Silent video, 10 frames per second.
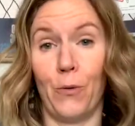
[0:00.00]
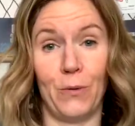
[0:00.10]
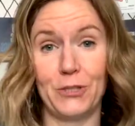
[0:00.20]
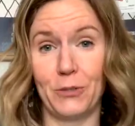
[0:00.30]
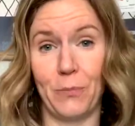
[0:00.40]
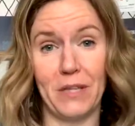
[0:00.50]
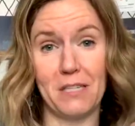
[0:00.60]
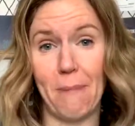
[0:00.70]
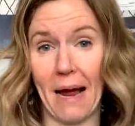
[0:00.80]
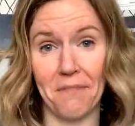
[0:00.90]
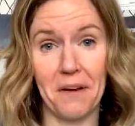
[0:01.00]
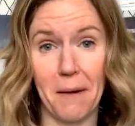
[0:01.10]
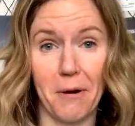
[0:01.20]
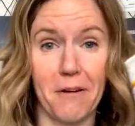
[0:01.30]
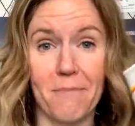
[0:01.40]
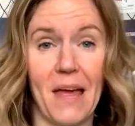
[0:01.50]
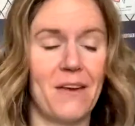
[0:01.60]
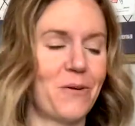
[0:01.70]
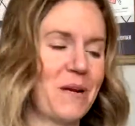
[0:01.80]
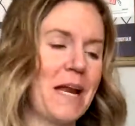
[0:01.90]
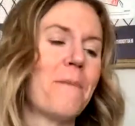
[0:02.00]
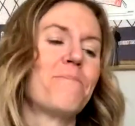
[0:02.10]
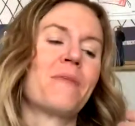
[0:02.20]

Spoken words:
We'll just put this back in the cupboard and don't need it.